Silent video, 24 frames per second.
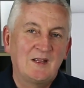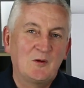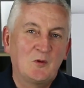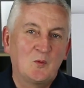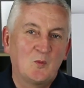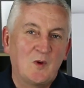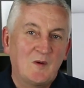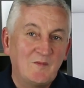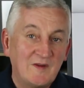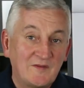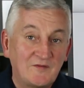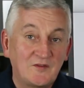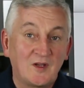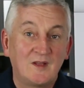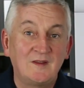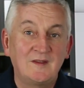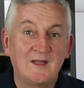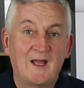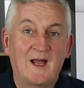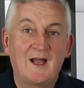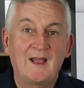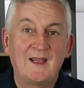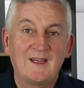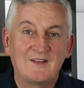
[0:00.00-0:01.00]
when we've done
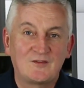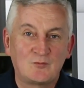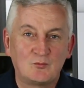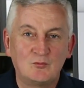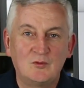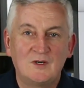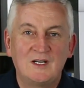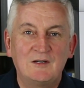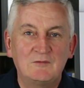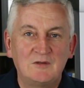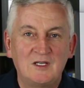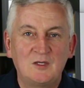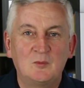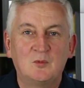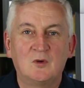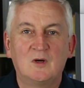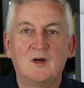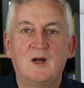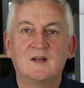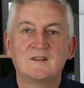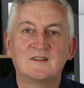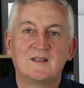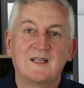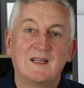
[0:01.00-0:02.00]
that, it's really
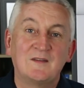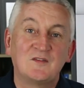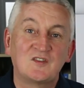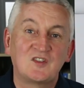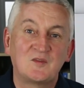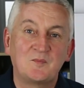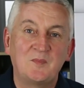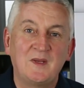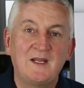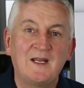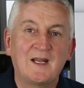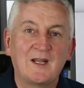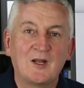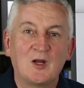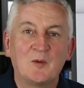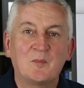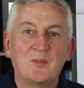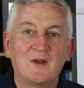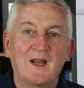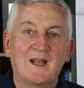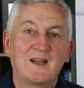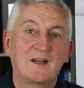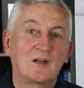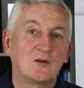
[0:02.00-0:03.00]
worked, and they've speeded up
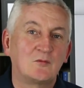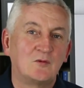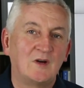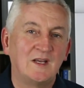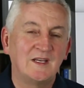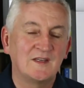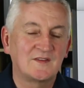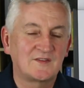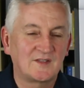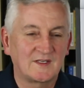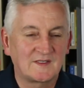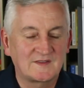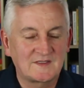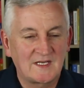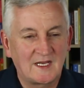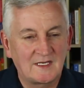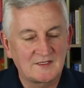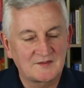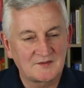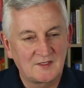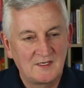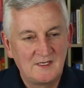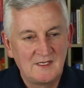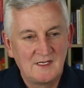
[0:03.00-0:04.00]
and had great
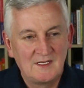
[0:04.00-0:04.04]
success.